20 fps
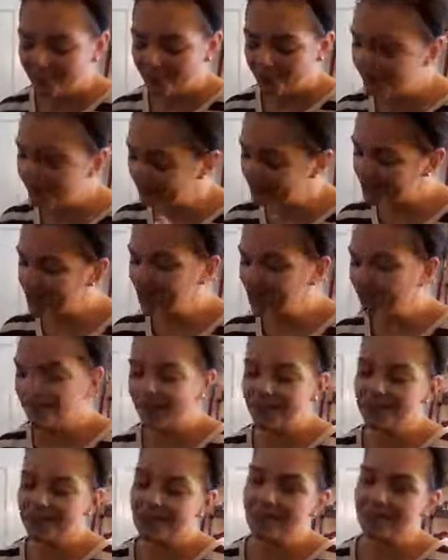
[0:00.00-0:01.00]
we all know we
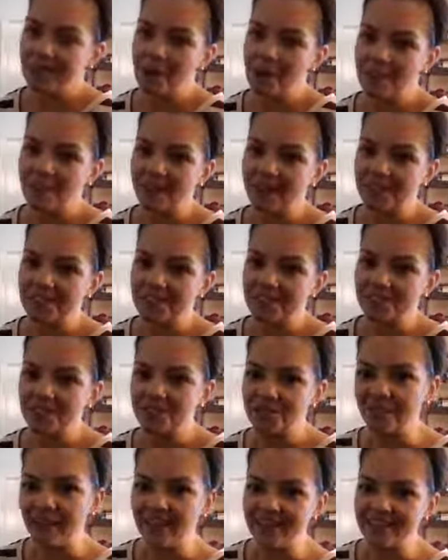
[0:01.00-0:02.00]
could use a couple extra
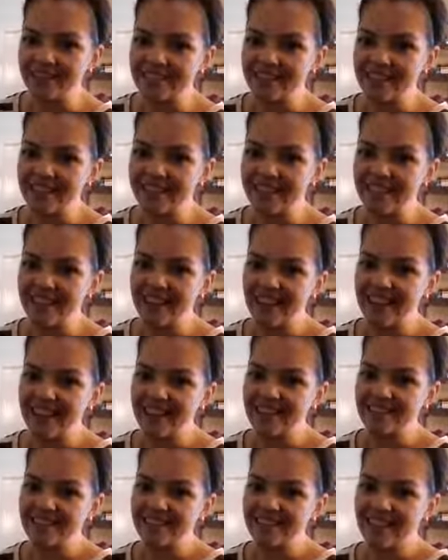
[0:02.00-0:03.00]
smiles these
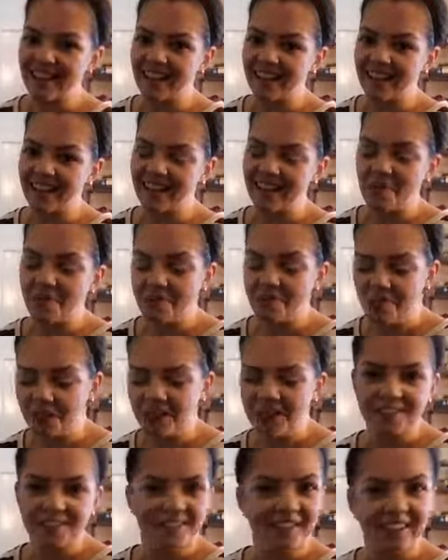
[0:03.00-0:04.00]
days, and I hope you
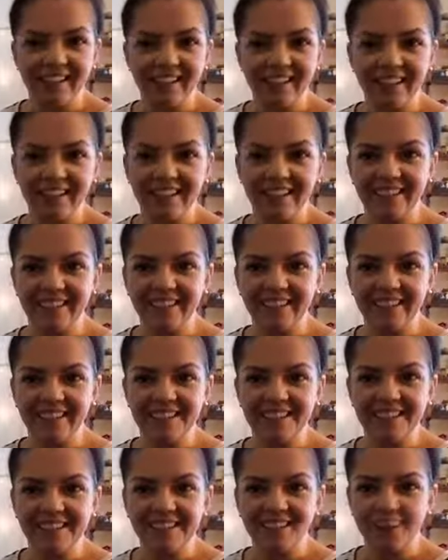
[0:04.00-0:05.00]
guys are all hanging in
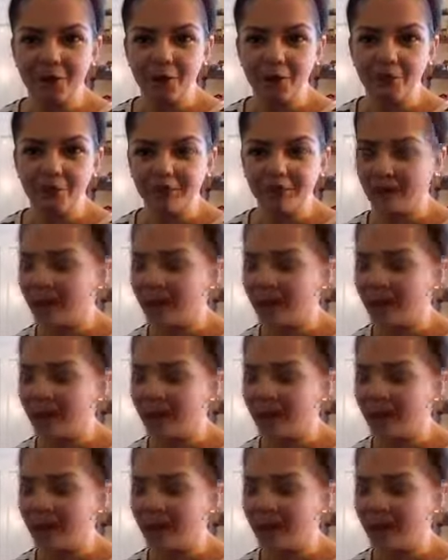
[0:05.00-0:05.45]
there. So